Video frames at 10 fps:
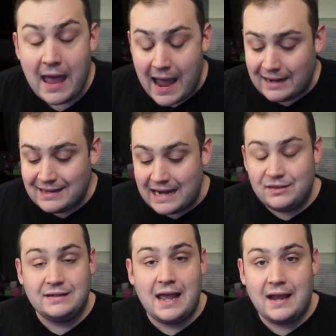And at the end of
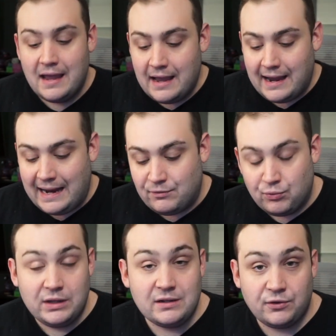the day, it
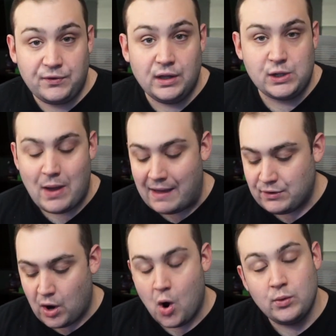really does feel like you have
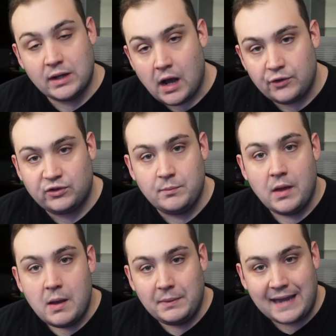your own custom
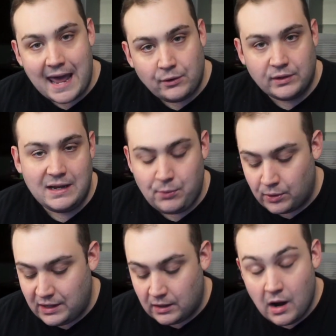mechanical
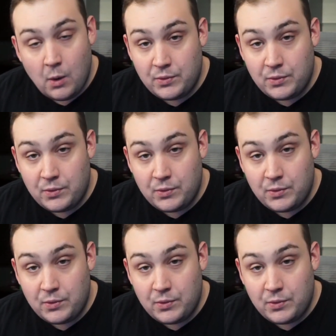keyboard here